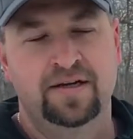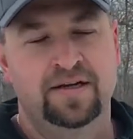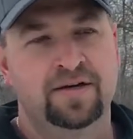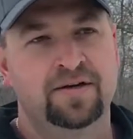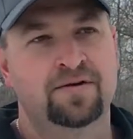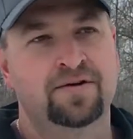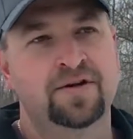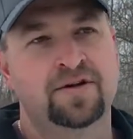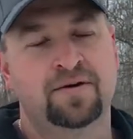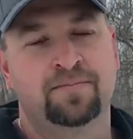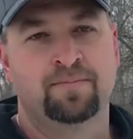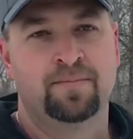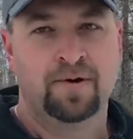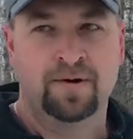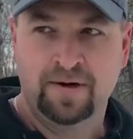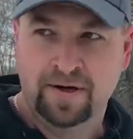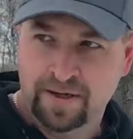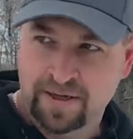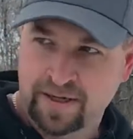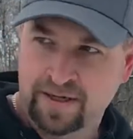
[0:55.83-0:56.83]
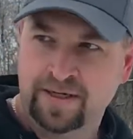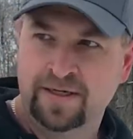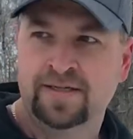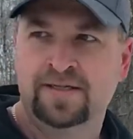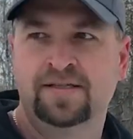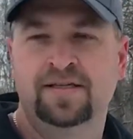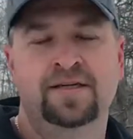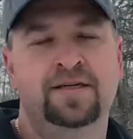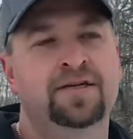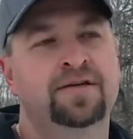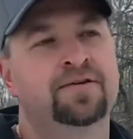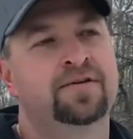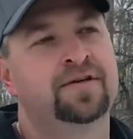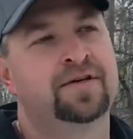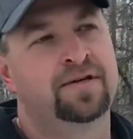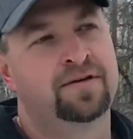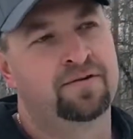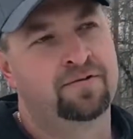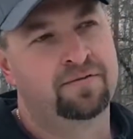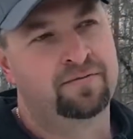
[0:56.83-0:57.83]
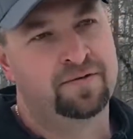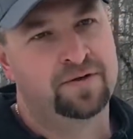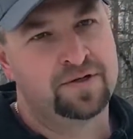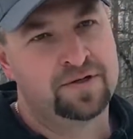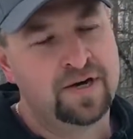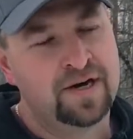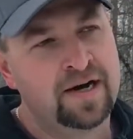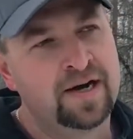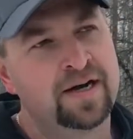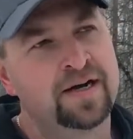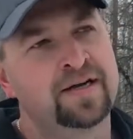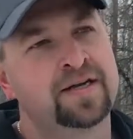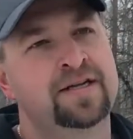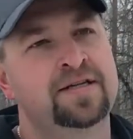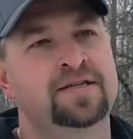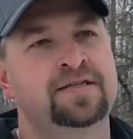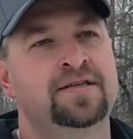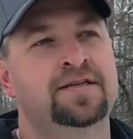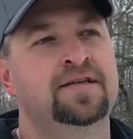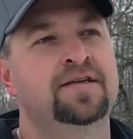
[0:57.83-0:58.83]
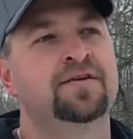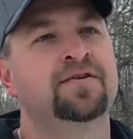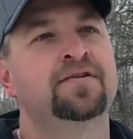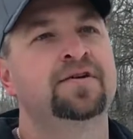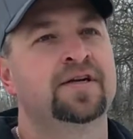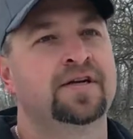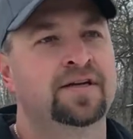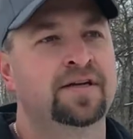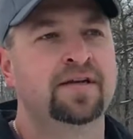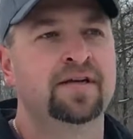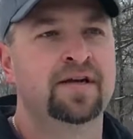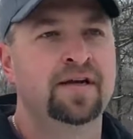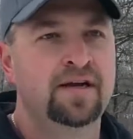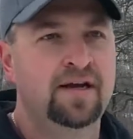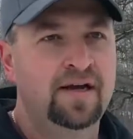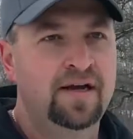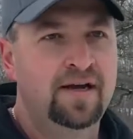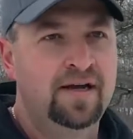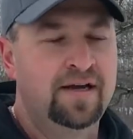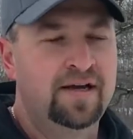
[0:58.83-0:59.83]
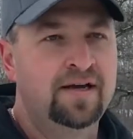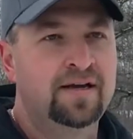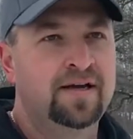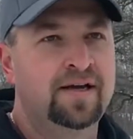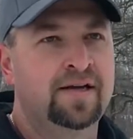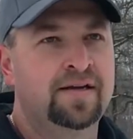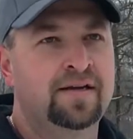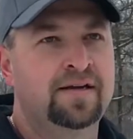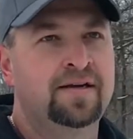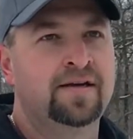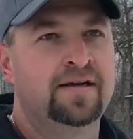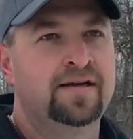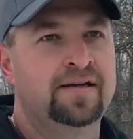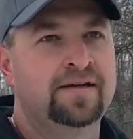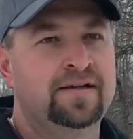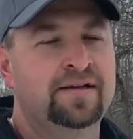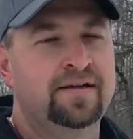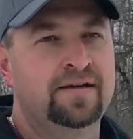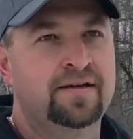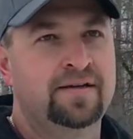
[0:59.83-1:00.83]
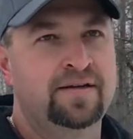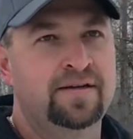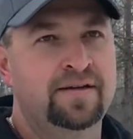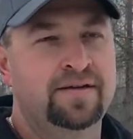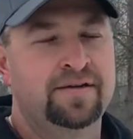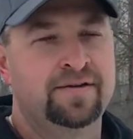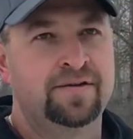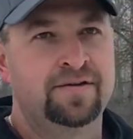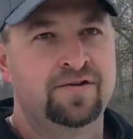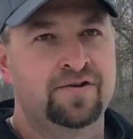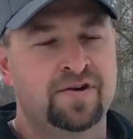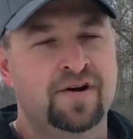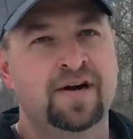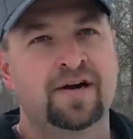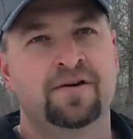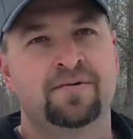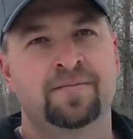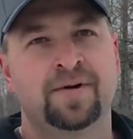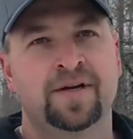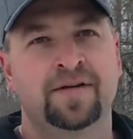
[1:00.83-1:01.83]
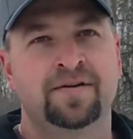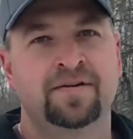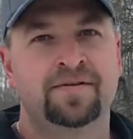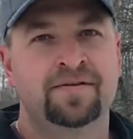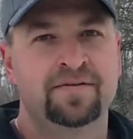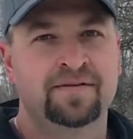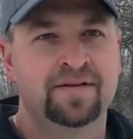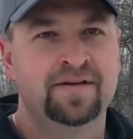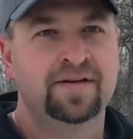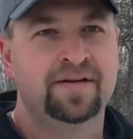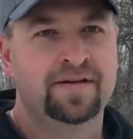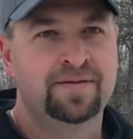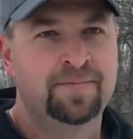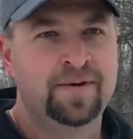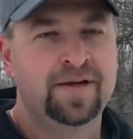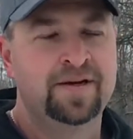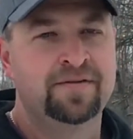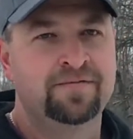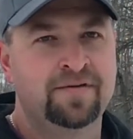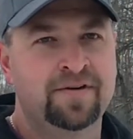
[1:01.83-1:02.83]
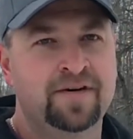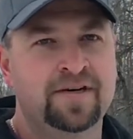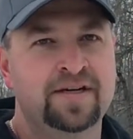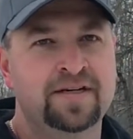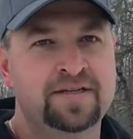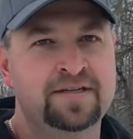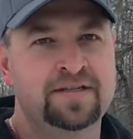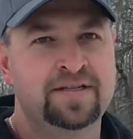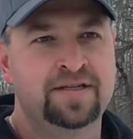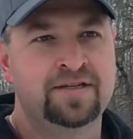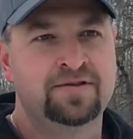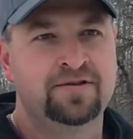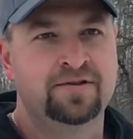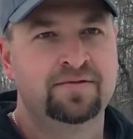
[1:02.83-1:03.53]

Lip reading: You know, you can burn it easy, you can over dry it easy, you can, and the dryer made a very easy